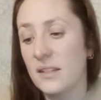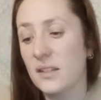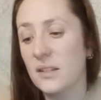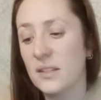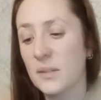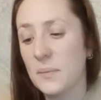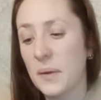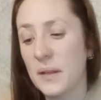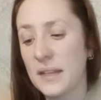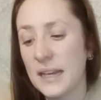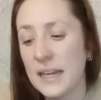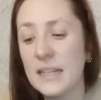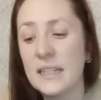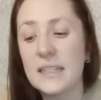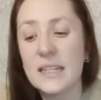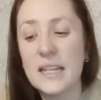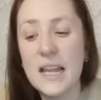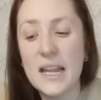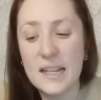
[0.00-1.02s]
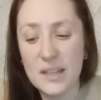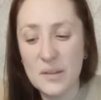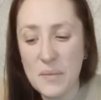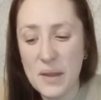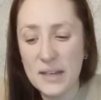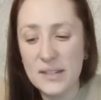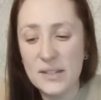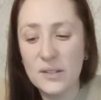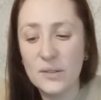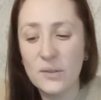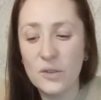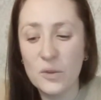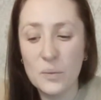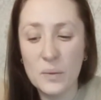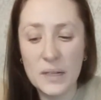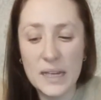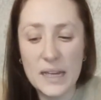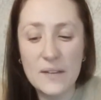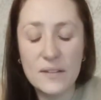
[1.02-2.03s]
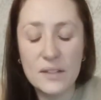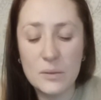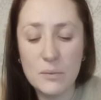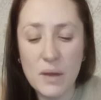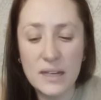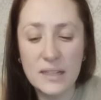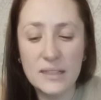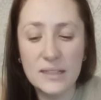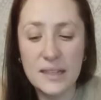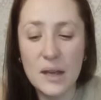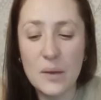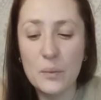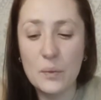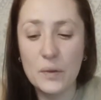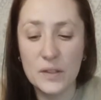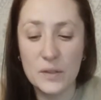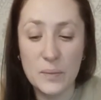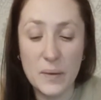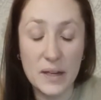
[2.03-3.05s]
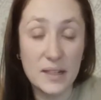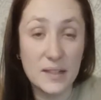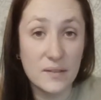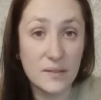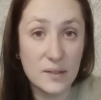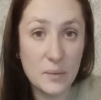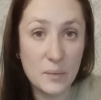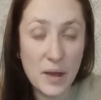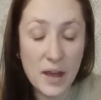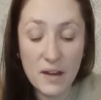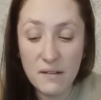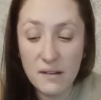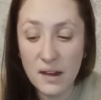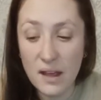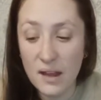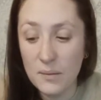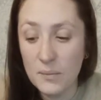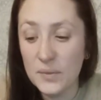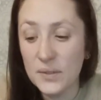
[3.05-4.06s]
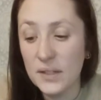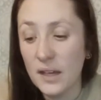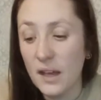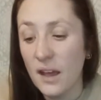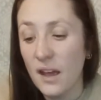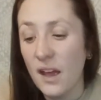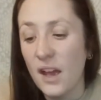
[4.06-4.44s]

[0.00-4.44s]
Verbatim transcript: So it's about the intellect, the mental, the beliefs, mindset, perspectives, and paradigms.